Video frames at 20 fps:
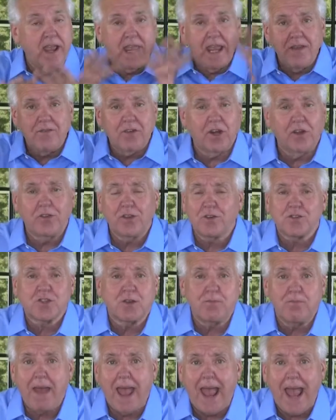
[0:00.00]
even though there's
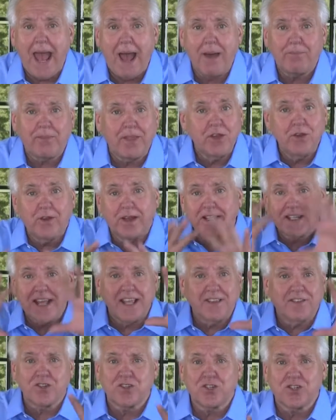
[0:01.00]
a map that you could
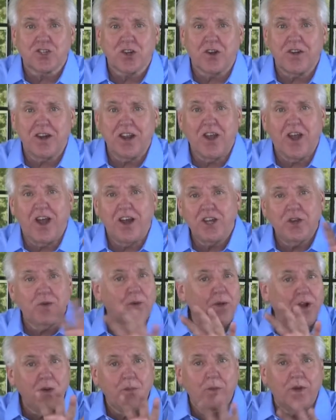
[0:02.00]
take this journey on, you
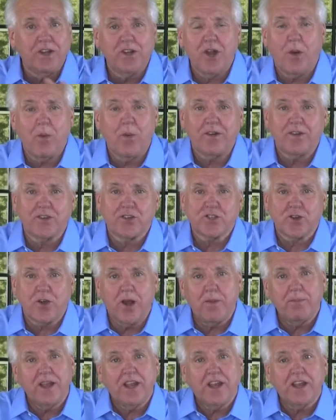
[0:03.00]
really wouldn't know where to
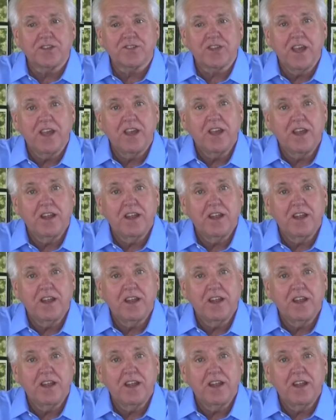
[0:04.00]
start, because